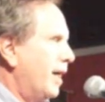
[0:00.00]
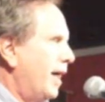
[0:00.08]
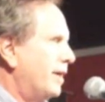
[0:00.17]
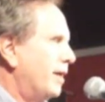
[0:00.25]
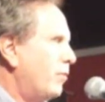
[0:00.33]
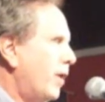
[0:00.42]

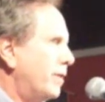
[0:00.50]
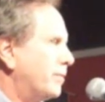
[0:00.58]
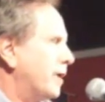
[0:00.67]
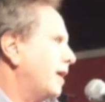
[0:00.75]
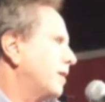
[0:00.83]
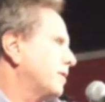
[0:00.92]
And they
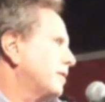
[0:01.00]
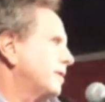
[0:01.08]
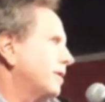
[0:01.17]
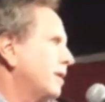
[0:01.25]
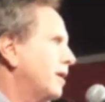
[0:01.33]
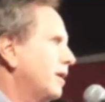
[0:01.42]
wiped out
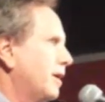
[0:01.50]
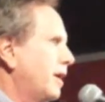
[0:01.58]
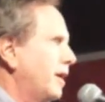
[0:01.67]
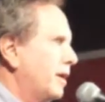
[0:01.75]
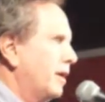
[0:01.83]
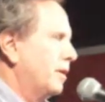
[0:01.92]

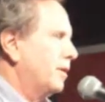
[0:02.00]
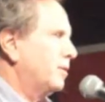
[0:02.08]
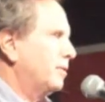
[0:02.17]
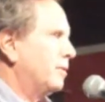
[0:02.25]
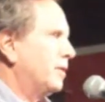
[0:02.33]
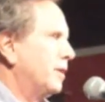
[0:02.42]

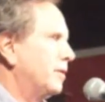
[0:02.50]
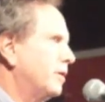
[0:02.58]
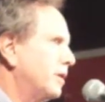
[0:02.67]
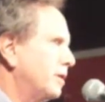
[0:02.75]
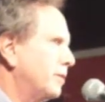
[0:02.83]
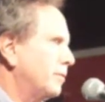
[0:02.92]
the,
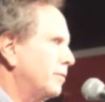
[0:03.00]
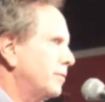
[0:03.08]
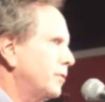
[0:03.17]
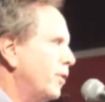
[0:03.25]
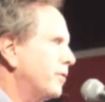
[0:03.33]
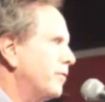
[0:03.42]
the
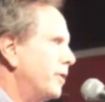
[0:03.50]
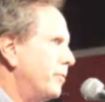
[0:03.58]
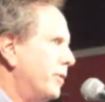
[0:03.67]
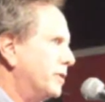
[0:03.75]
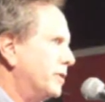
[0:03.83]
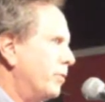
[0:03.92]
North
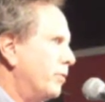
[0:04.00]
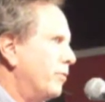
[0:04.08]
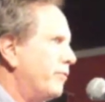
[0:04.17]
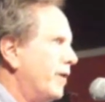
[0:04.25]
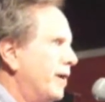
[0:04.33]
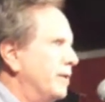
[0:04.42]
Vietnamese that we were
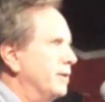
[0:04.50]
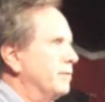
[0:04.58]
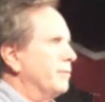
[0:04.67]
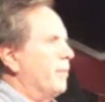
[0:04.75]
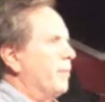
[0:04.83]
fighting.